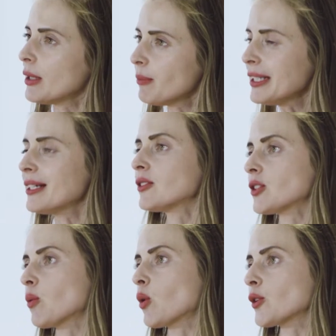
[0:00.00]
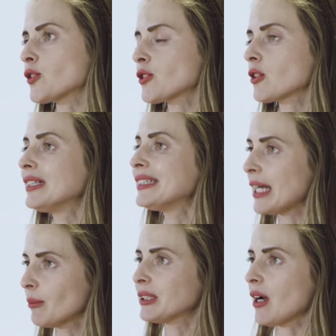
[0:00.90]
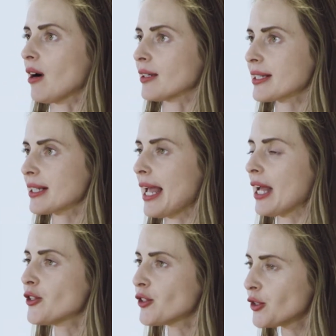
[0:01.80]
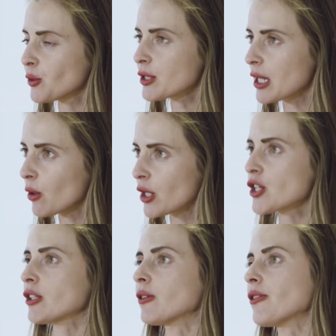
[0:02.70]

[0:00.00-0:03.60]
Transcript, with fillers: Immediate rewards tempt us and seduce our rational